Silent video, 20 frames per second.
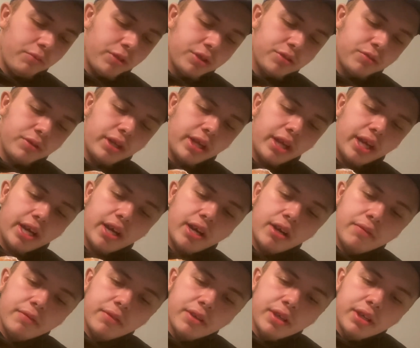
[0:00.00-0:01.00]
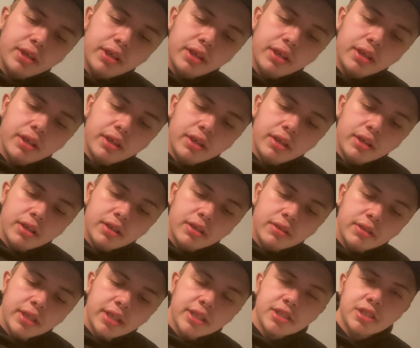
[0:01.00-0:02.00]
which one I have.
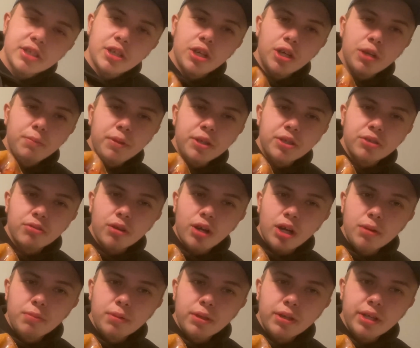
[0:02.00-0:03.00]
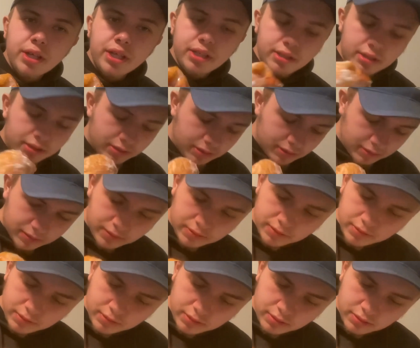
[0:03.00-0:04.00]
This could be strawberry.
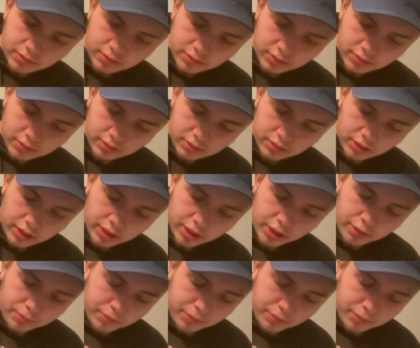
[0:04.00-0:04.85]
Could